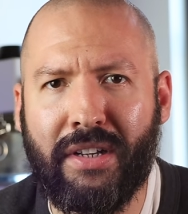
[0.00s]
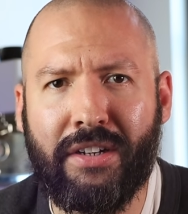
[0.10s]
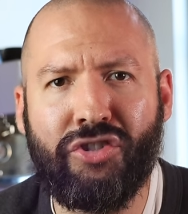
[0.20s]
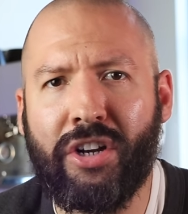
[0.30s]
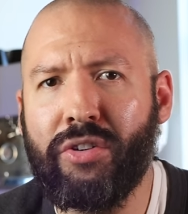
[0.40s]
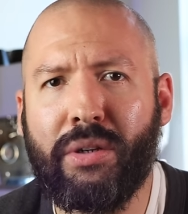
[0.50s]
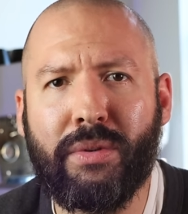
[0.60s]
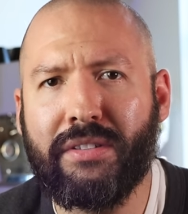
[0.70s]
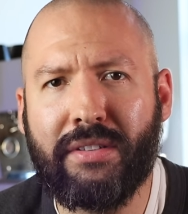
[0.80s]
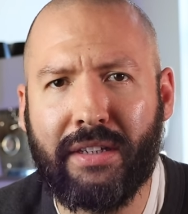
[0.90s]
and generally
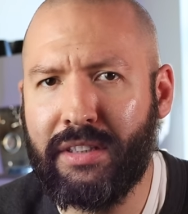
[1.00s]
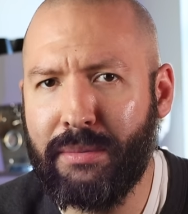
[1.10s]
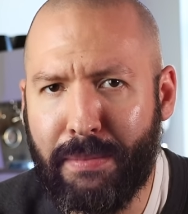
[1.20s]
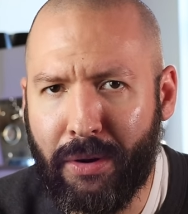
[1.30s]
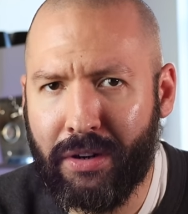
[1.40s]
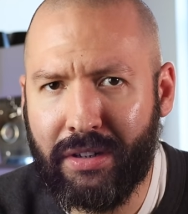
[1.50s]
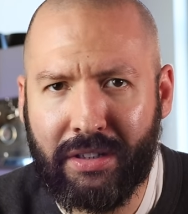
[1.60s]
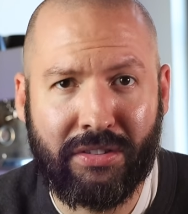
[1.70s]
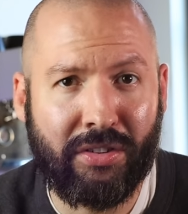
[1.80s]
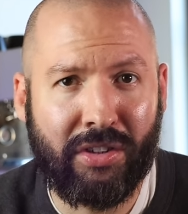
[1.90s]
what sets them apart
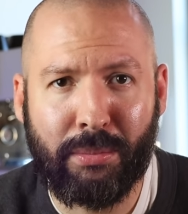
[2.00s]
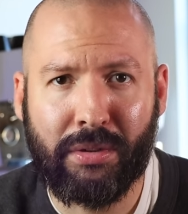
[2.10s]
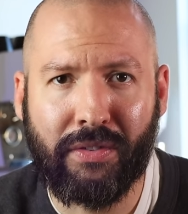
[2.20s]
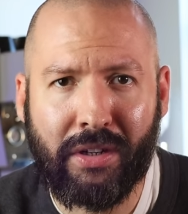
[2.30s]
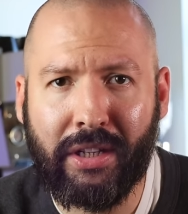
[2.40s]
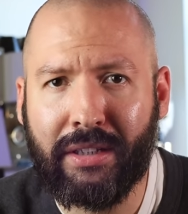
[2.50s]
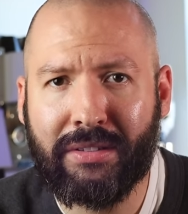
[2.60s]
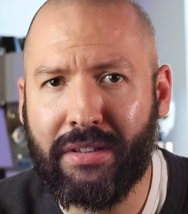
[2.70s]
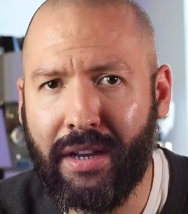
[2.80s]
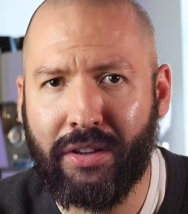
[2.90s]
is their number of
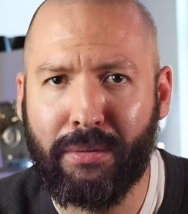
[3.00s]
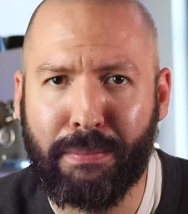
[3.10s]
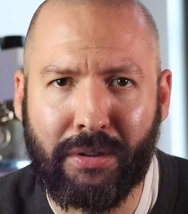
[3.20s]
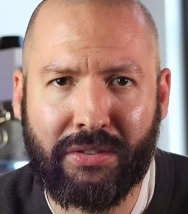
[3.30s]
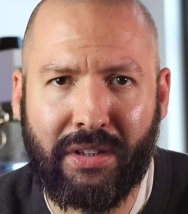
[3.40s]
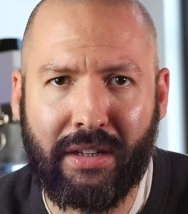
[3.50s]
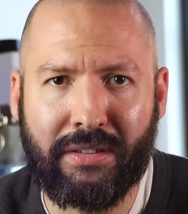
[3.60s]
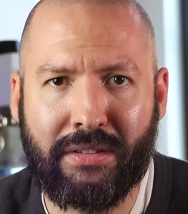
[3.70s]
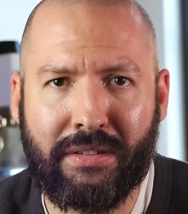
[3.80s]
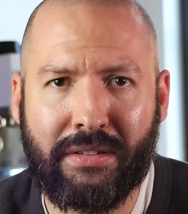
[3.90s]
clicks and their burr
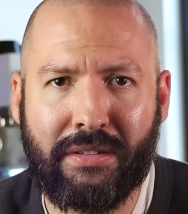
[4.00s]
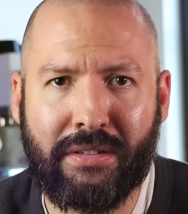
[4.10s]
sets.